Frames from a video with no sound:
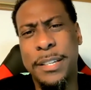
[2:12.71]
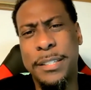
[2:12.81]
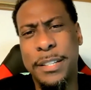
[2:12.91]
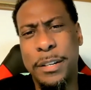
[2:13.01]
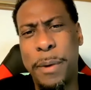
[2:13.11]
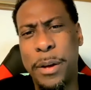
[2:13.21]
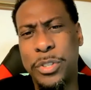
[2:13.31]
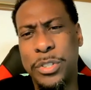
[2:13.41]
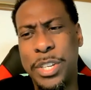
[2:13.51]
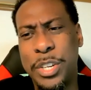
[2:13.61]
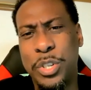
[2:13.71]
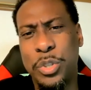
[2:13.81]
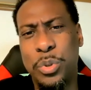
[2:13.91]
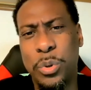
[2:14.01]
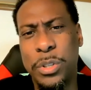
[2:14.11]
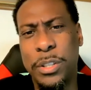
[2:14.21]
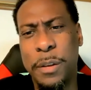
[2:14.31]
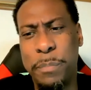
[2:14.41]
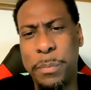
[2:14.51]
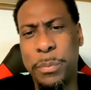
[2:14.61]
isn't it about just teaching truth and
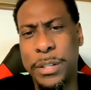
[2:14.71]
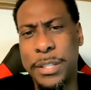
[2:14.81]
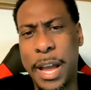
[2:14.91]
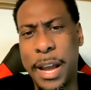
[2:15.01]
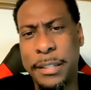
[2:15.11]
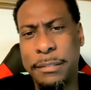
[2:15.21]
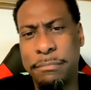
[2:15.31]
let people decide?